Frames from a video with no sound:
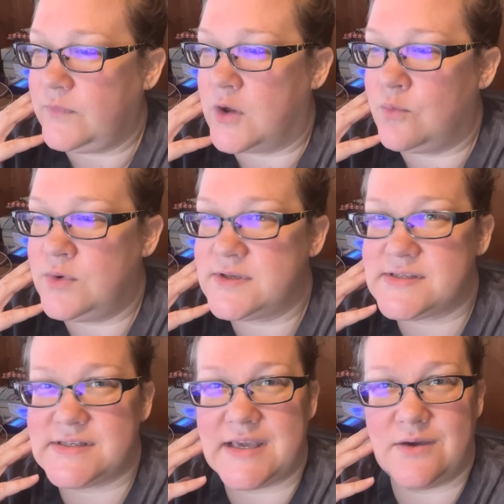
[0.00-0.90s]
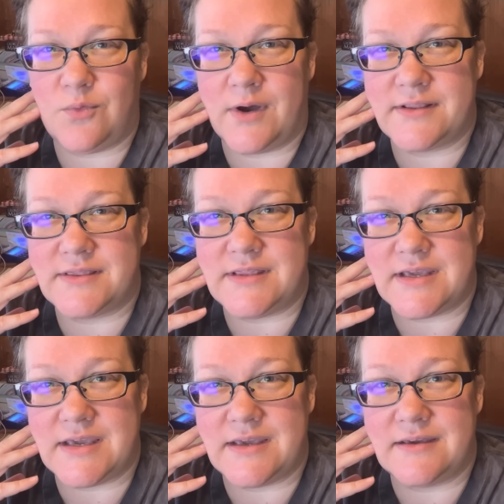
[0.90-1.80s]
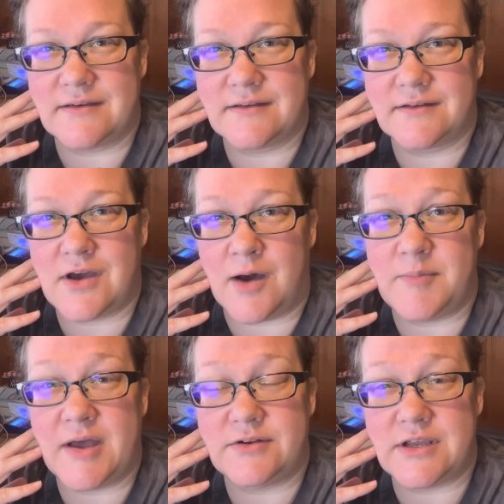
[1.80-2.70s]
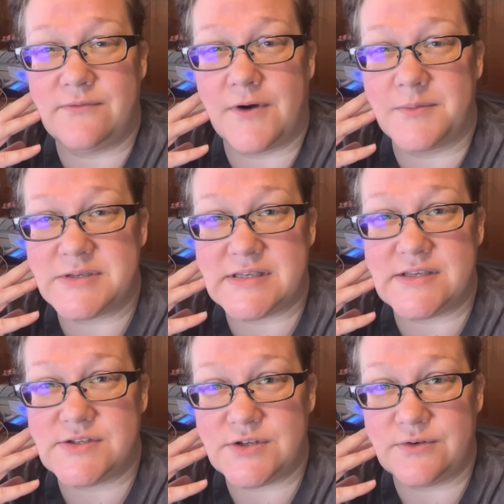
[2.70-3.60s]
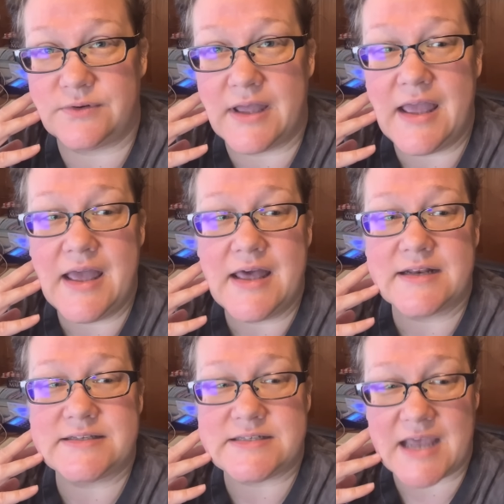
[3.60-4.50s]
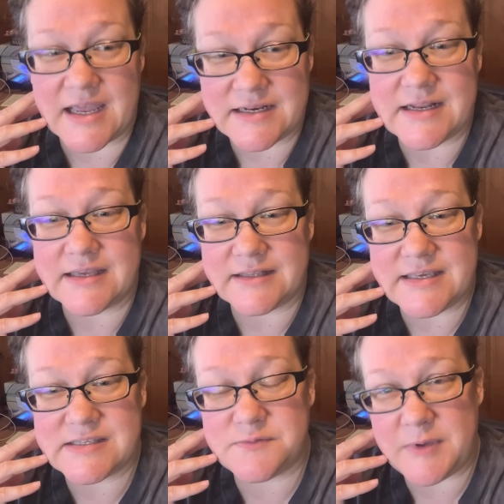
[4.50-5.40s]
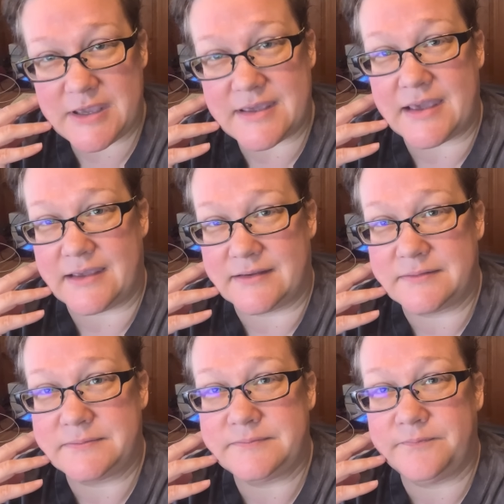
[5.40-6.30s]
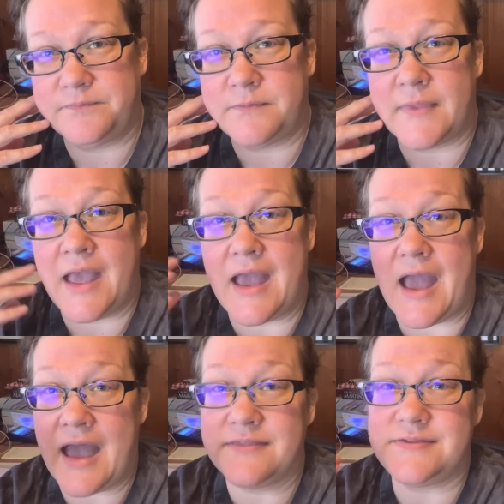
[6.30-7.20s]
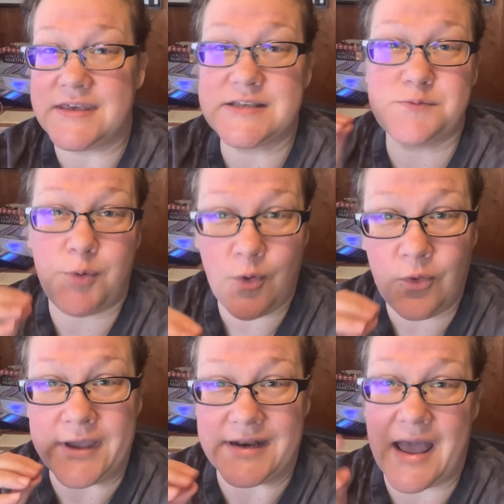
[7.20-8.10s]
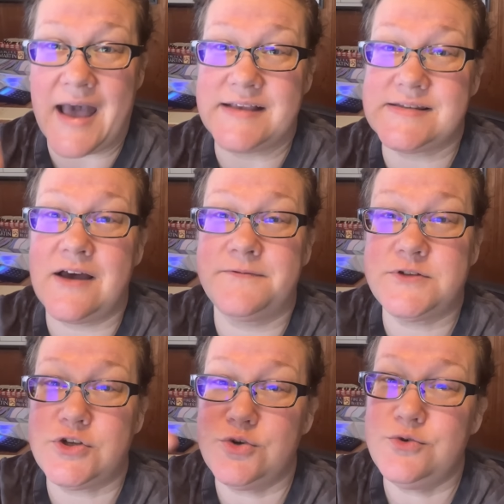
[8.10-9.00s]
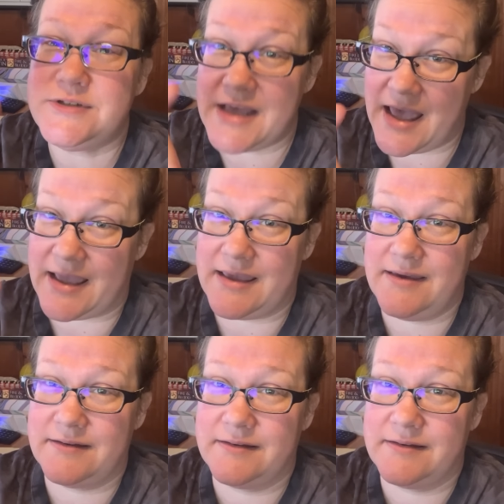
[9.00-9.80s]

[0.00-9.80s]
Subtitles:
we'll see what the compounding pharmacies do. Technically speaking, at this point, as of today,